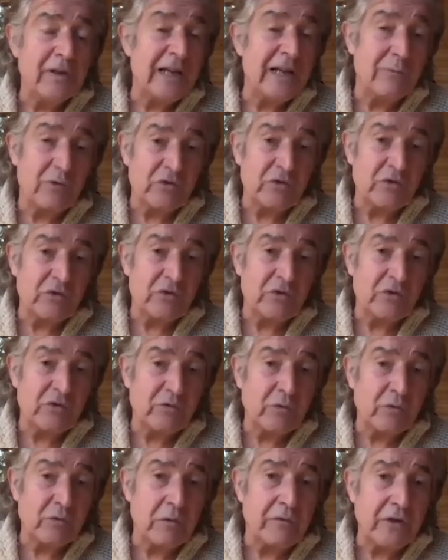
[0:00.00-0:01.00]
It was
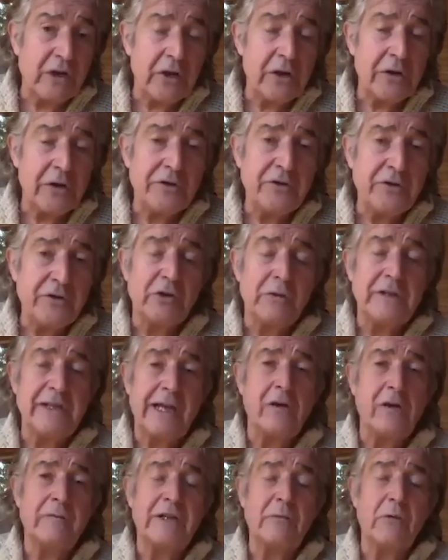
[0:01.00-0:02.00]
reviewed during the Oakavia
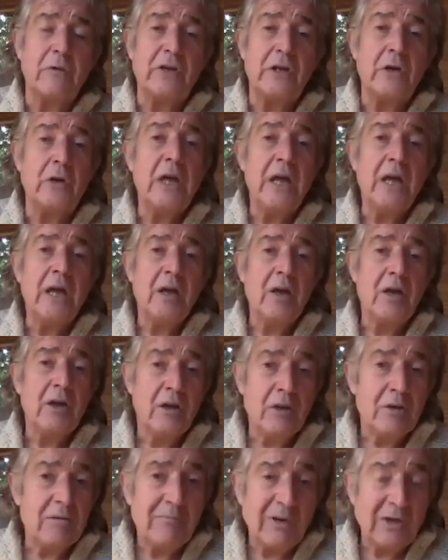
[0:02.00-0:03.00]
review. A
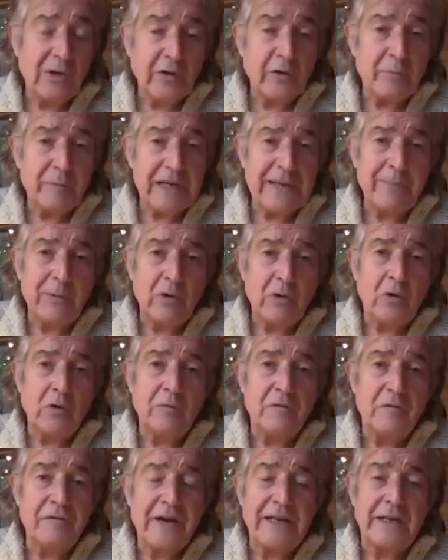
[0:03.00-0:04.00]
lot of people
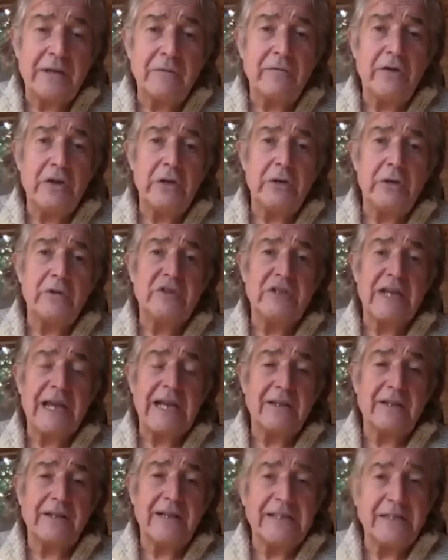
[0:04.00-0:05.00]
fed in views saying
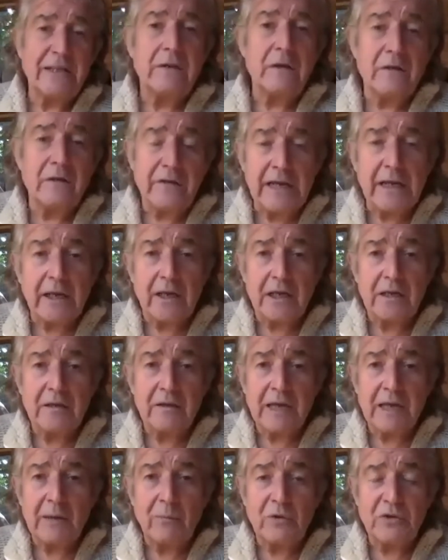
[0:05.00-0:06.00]
that they didn't think
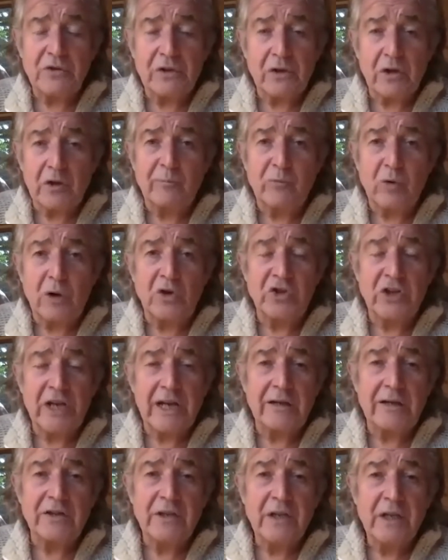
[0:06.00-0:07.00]
it was a good
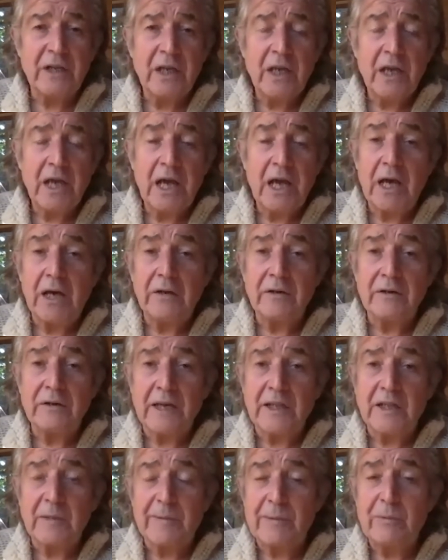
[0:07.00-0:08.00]
project, and
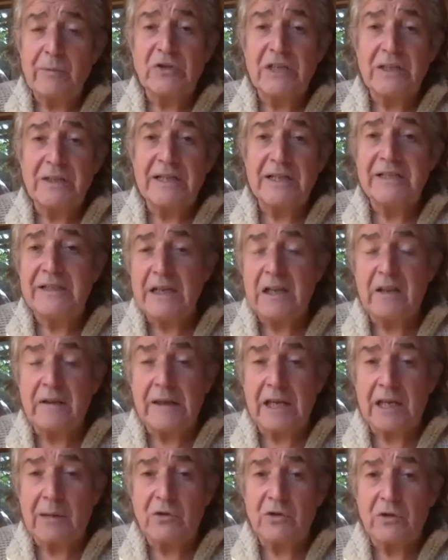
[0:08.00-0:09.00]
other people said they did
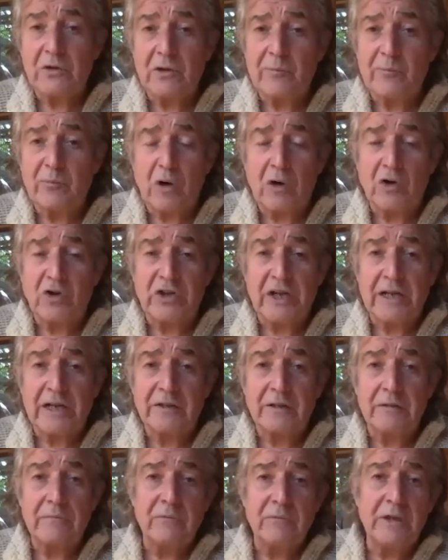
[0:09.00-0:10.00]
think it was a good
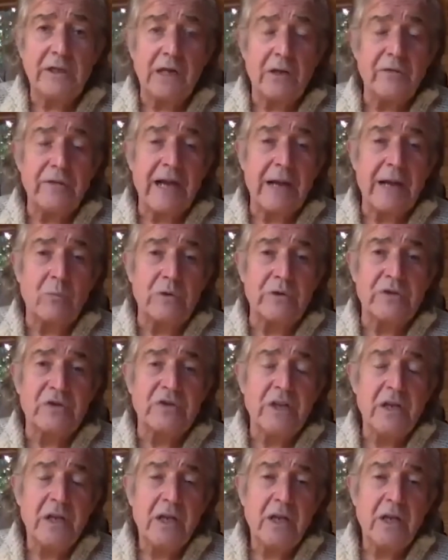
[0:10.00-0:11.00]
project. And, you know, that
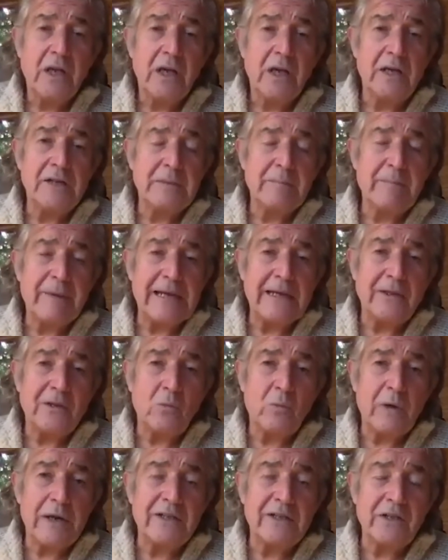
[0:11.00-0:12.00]
was a debate that
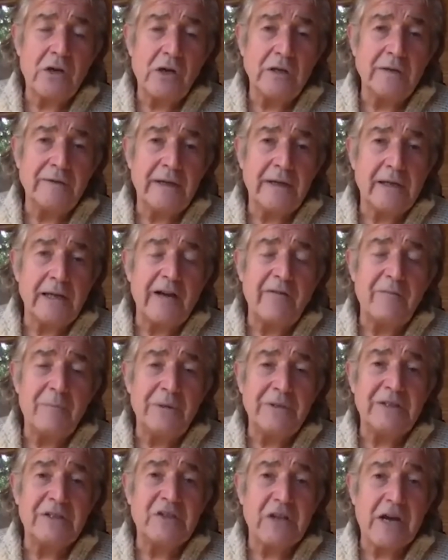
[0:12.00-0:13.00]
went on, and then
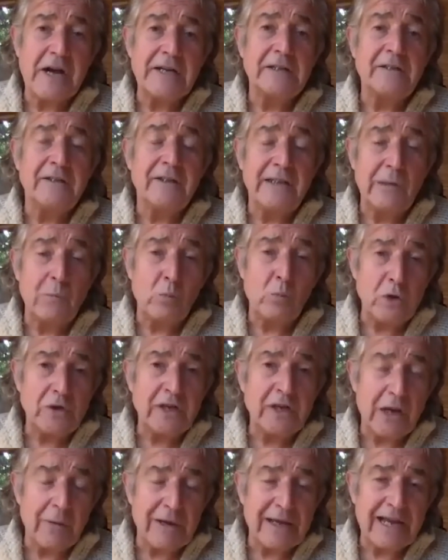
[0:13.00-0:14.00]
government decided that it would
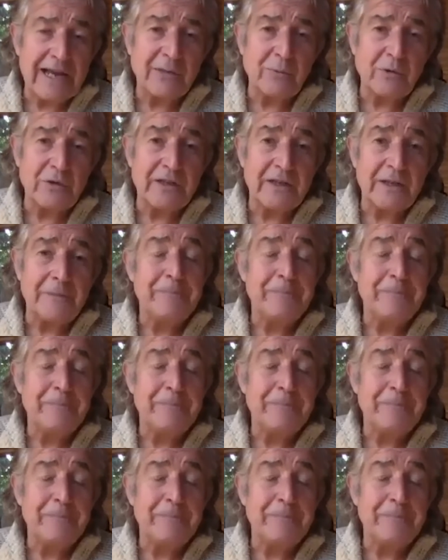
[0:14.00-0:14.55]
go ahead with it.